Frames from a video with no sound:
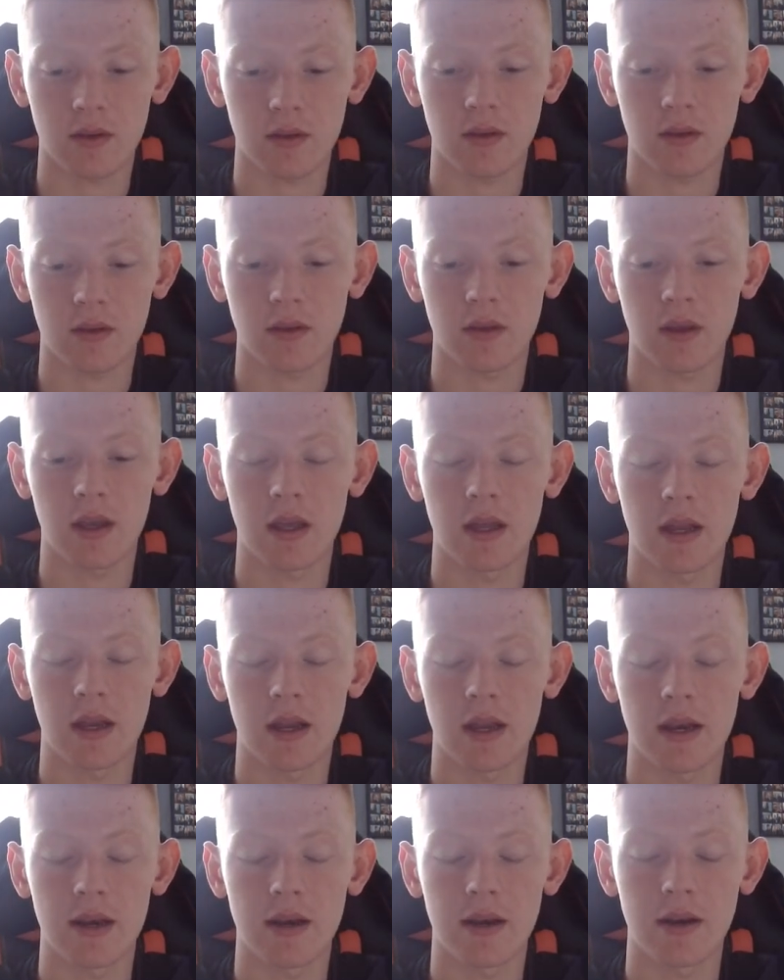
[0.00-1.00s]

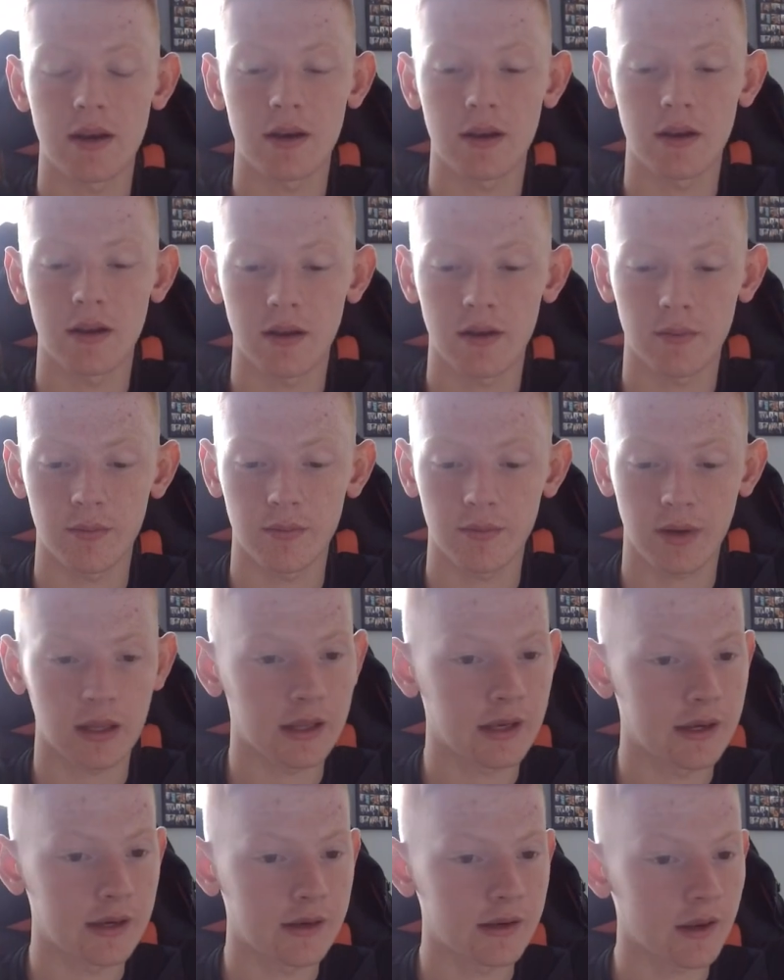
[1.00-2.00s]
in well
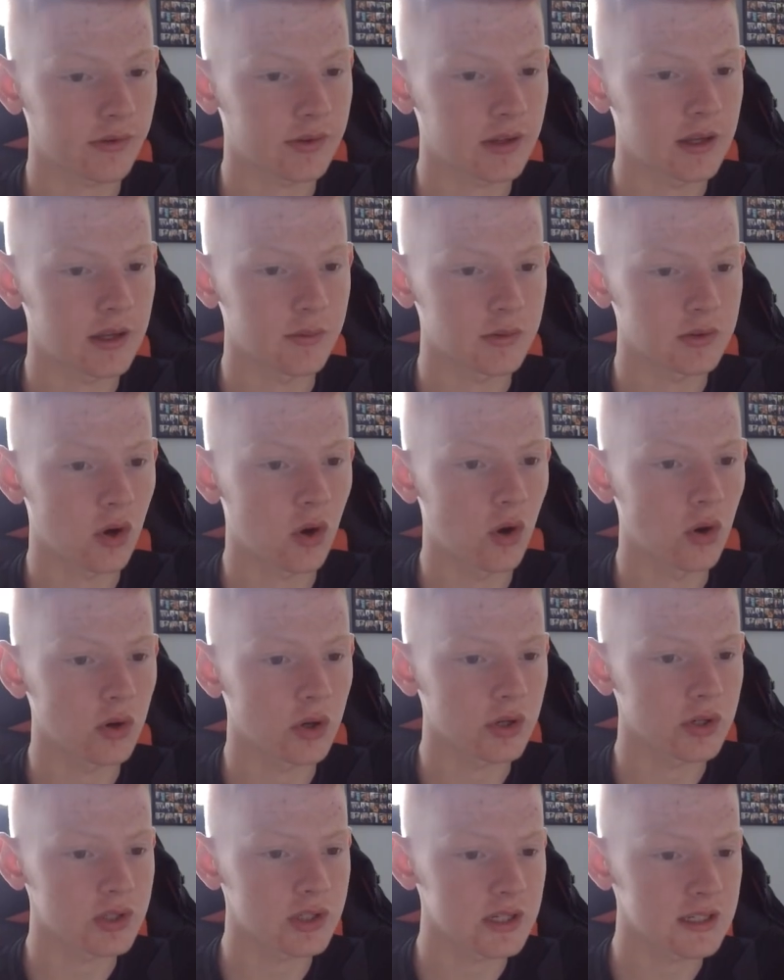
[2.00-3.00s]
in I think it was
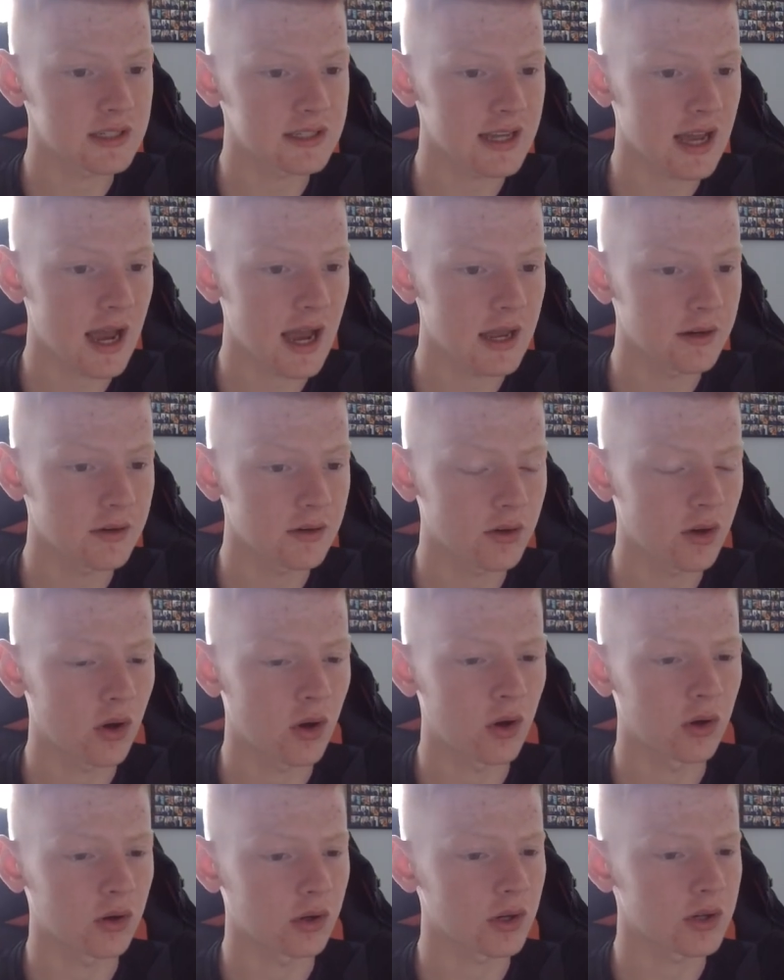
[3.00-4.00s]
August he signed not
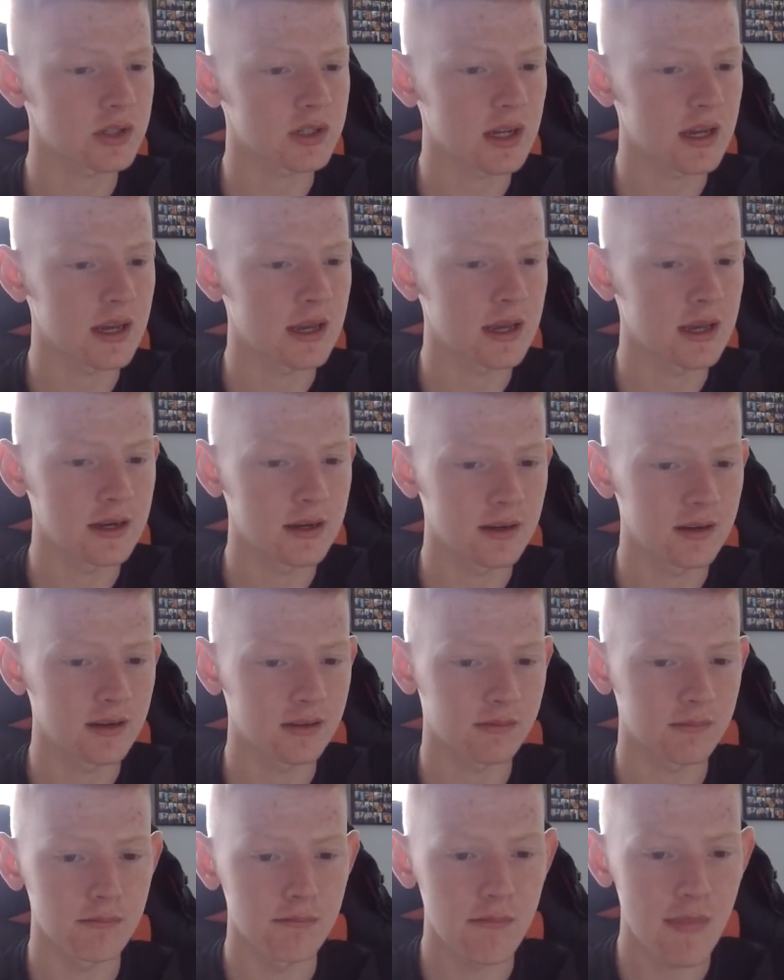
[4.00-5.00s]
August in
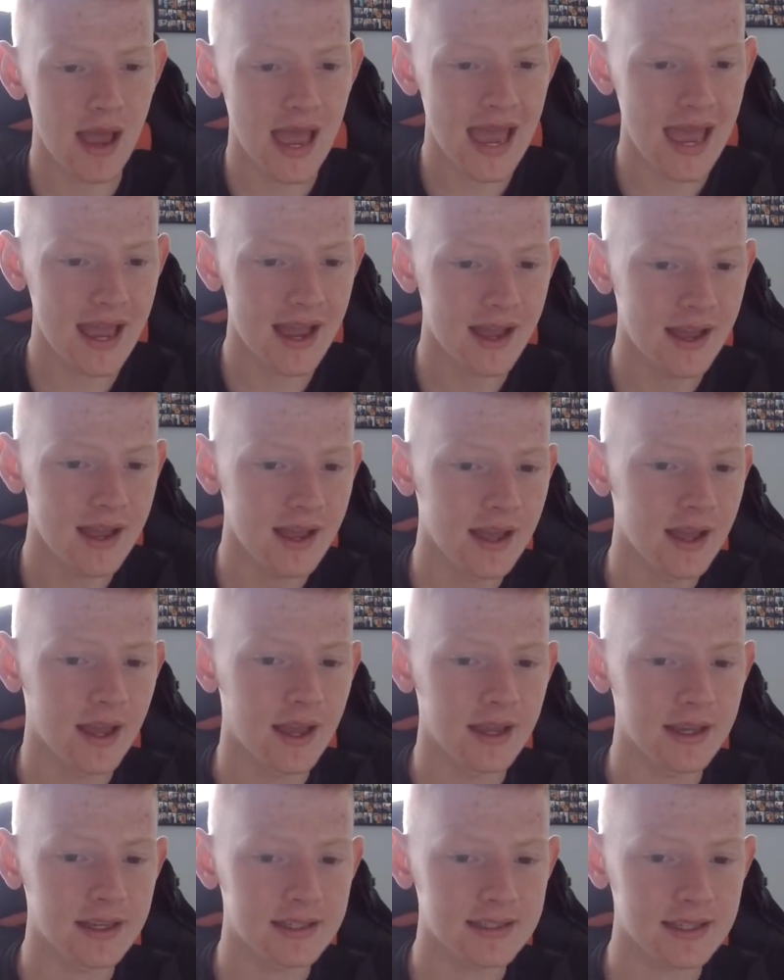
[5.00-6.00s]
May
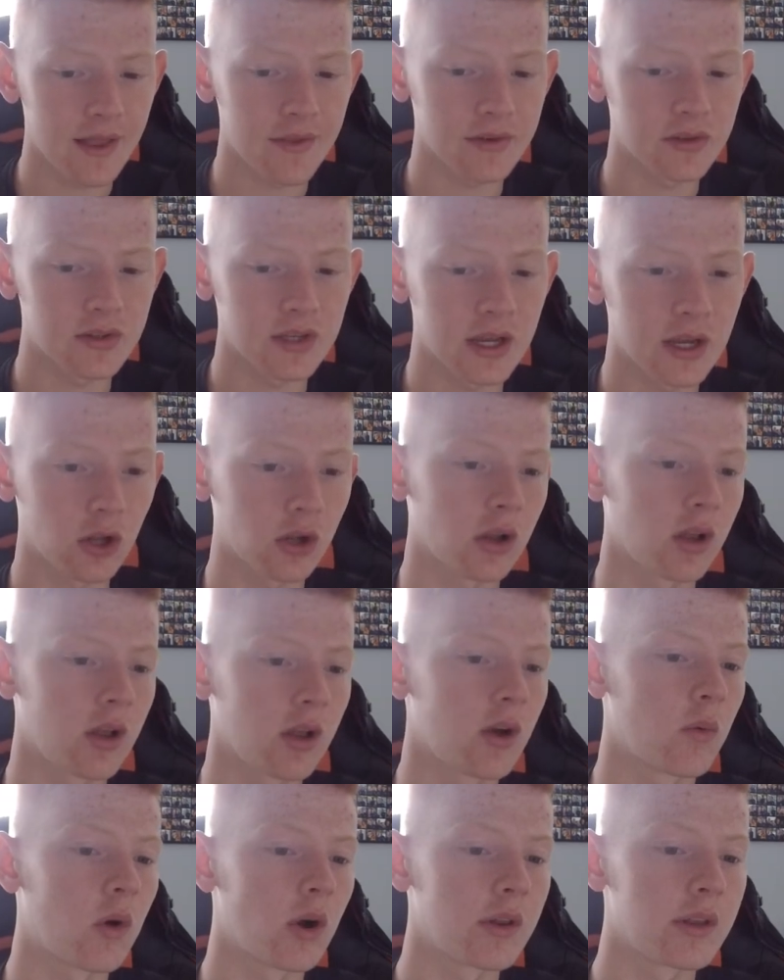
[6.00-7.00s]
he signed a deal
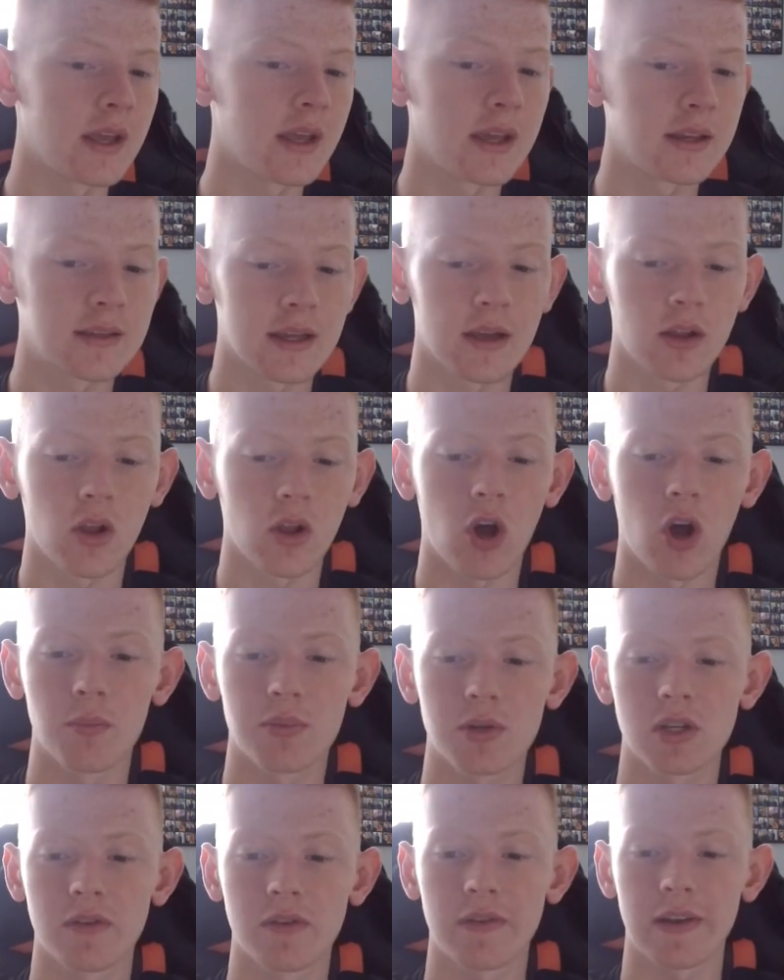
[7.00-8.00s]
one year deal
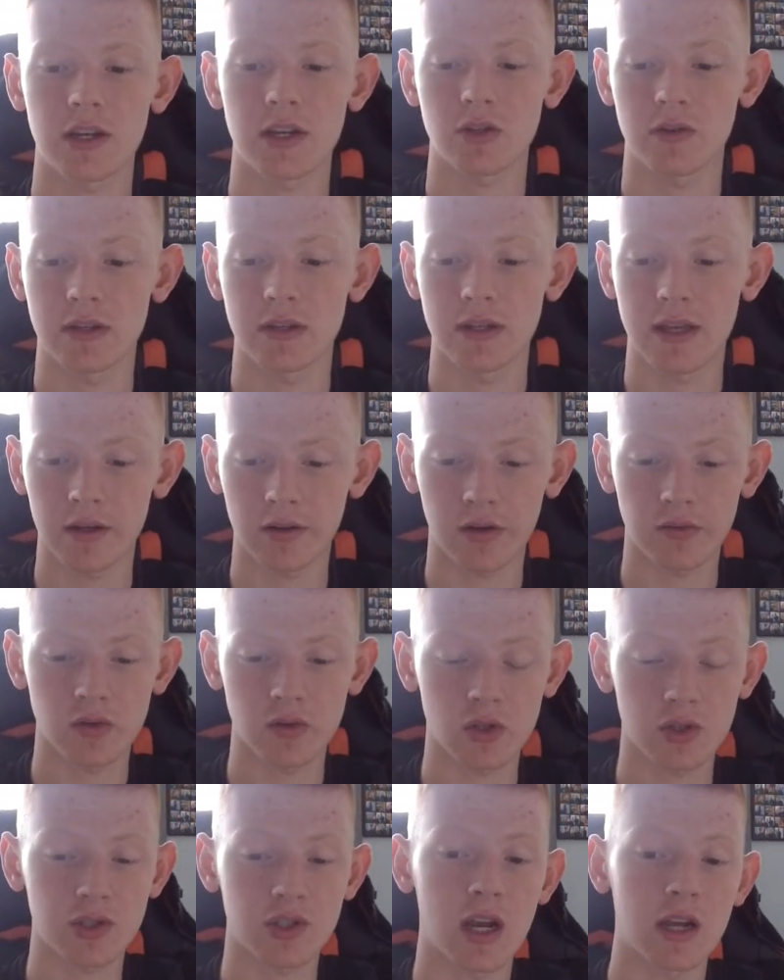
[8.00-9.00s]
option of an extra year I've
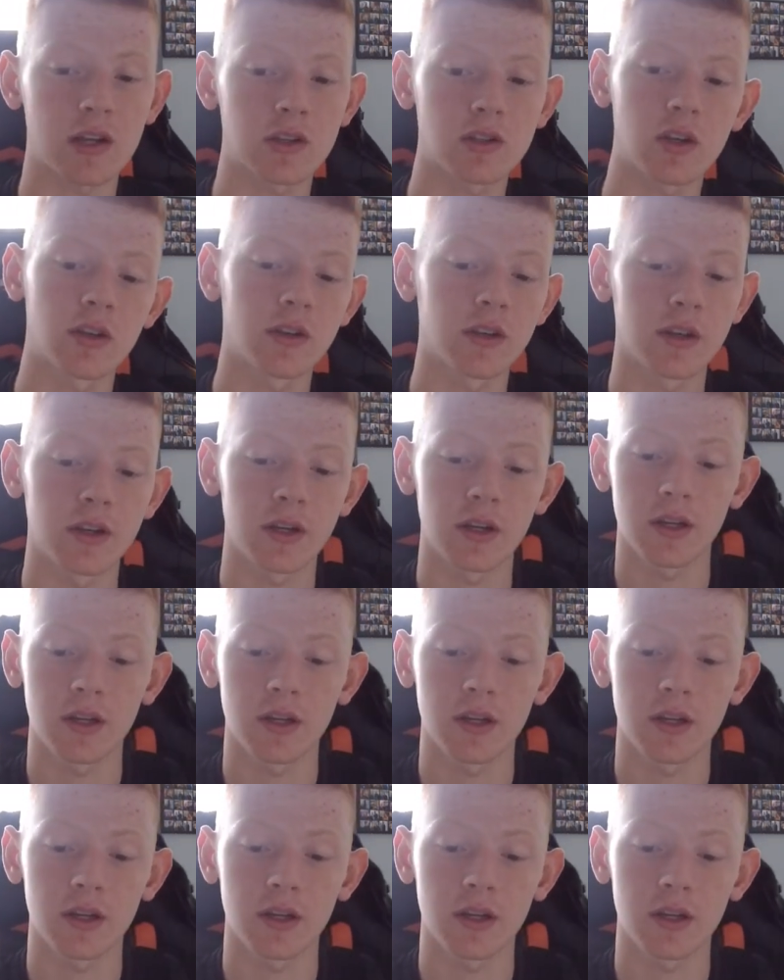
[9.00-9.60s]
just checked on the